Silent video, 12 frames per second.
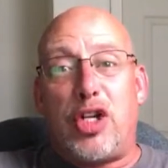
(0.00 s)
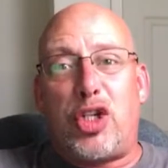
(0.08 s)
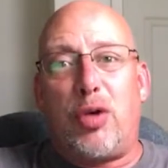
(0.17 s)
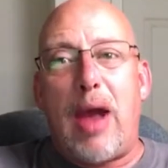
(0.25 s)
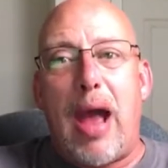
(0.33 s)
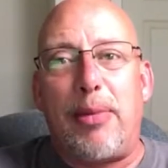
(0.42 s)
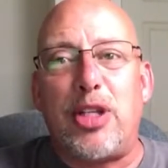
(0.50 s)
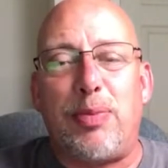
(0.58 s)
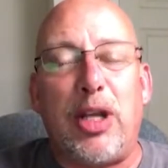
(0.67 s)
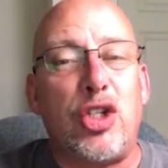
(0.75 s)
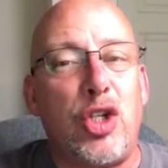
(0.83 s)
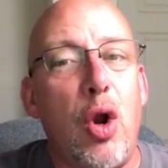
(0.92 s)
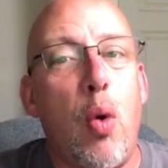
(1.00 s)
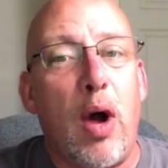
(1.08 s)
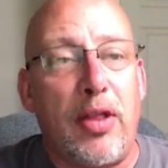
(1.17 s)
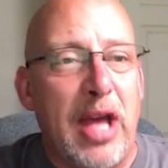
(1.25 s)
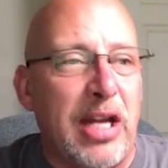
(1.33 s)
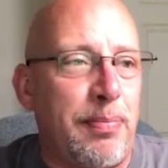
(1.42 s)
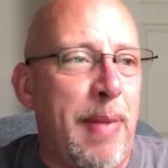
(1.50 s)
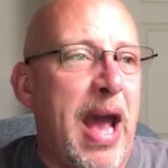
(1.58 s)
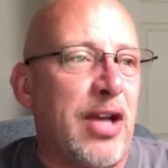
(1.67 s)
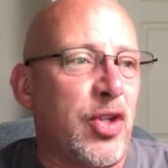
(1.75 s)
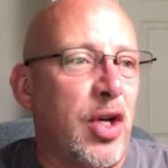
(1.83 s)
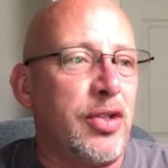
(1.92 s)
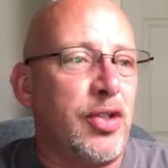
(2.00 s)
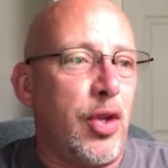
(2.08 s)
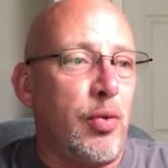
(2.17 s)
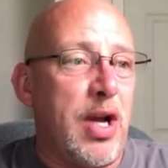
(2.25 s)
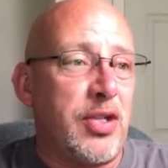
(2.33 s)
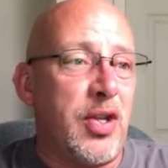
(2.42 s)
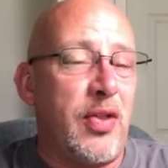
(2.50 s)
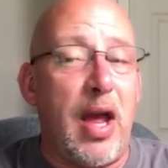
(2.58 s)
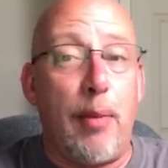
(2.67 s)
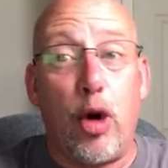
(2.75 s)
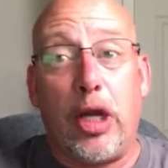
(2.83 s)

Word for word: the rest of your rabbits because you don't want that to pass on to the rest of them.